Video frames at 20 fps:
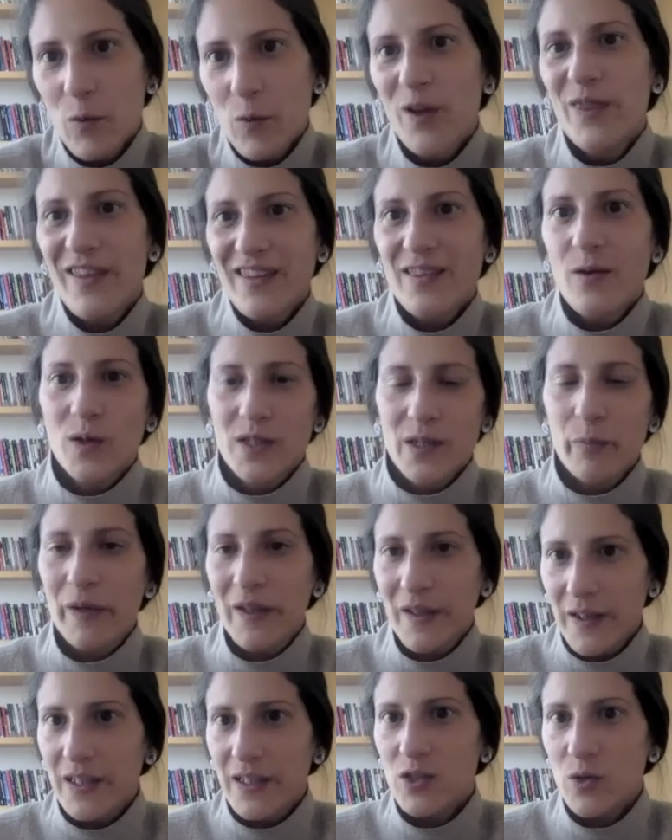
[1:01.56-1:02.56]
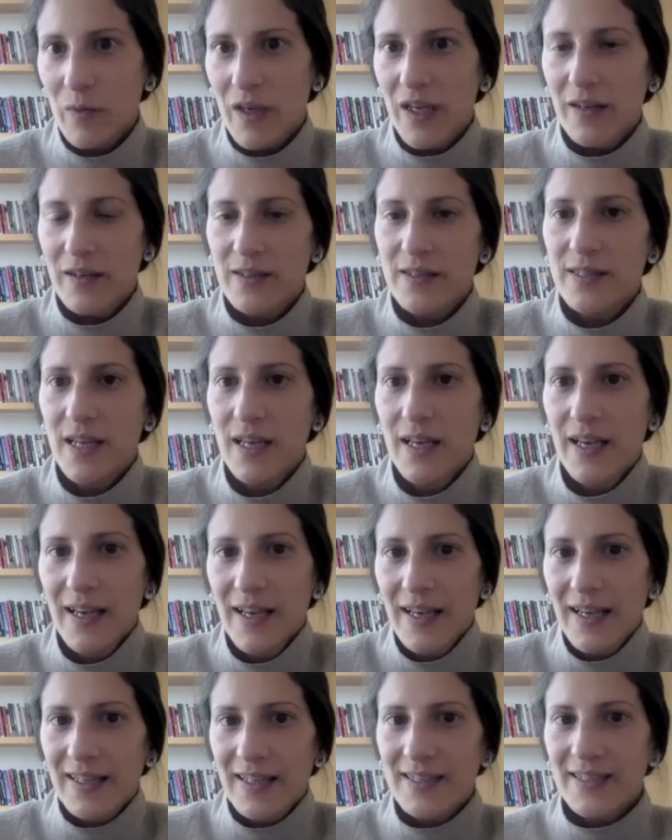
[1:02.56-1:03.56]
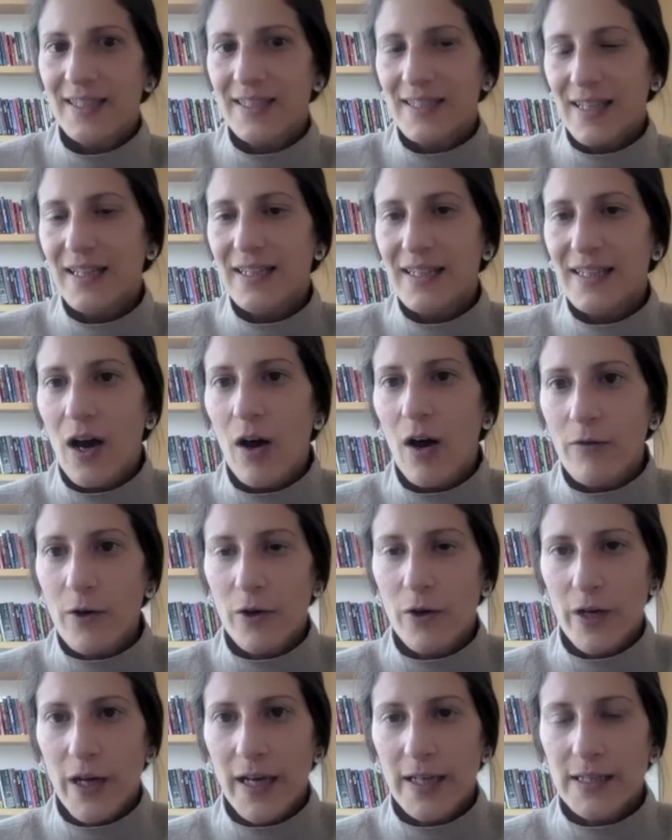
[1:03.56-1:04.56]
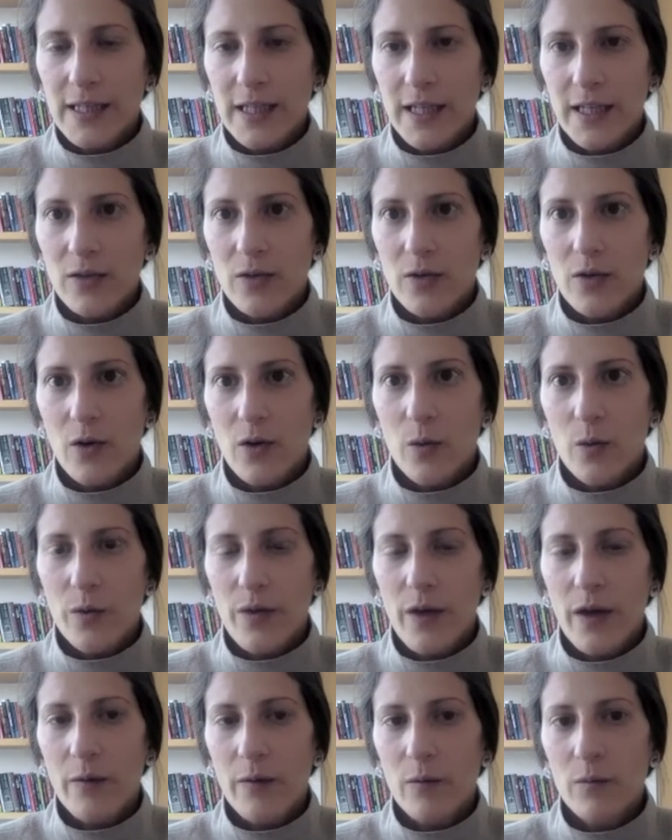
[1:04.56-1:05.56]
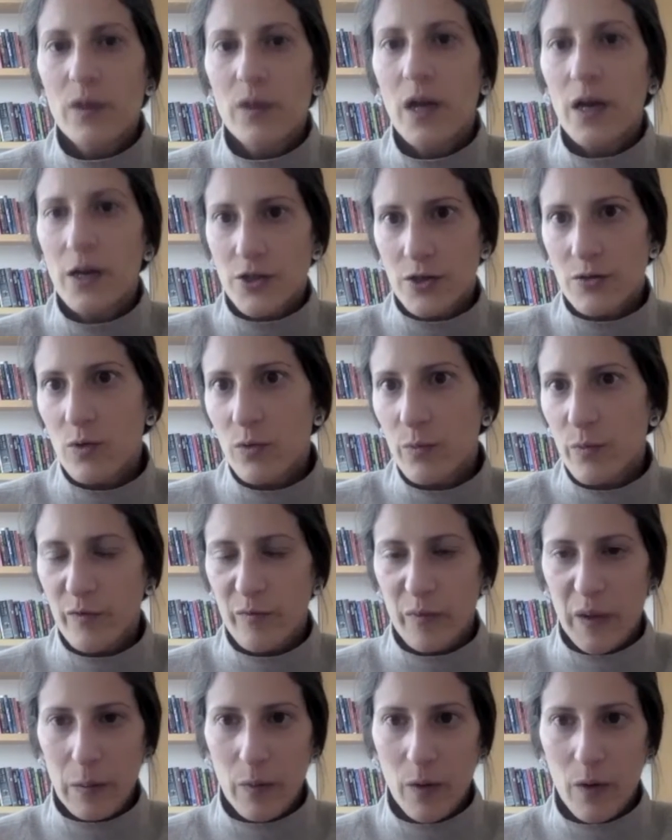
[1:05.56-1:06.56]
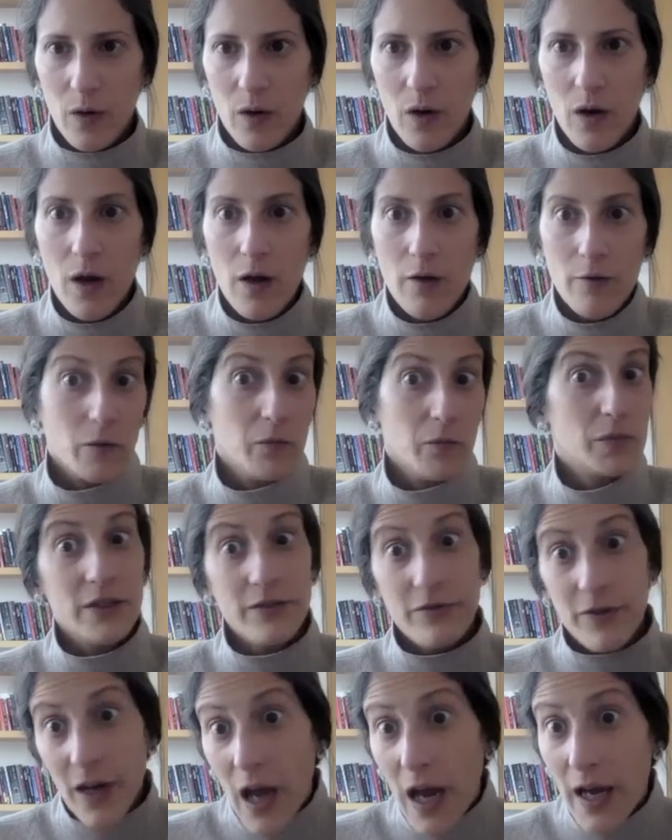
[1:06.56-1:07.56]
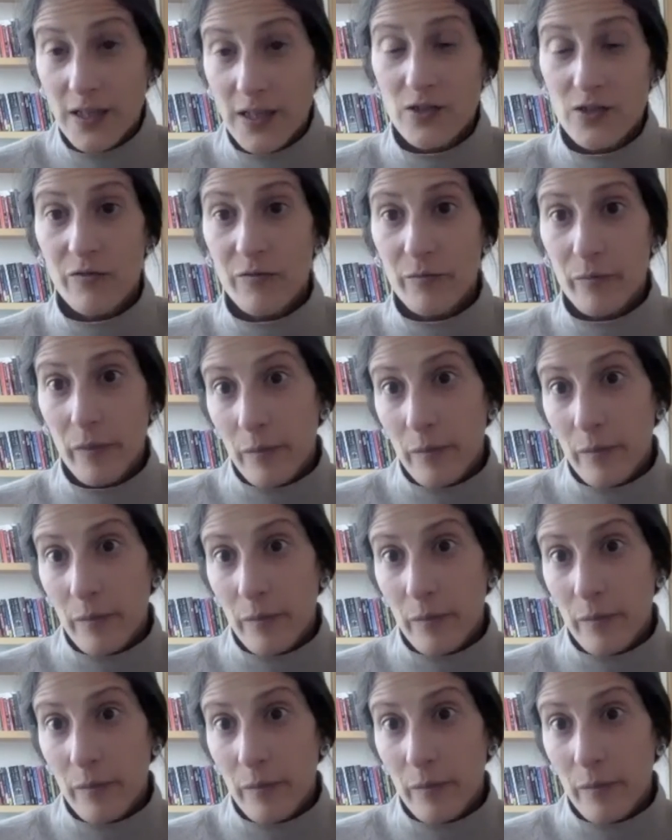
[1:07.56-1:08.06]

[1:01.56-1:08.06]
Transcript: one thing that was appealing to me is is this idea of connecting, you know, with a larger group of people from different kinds of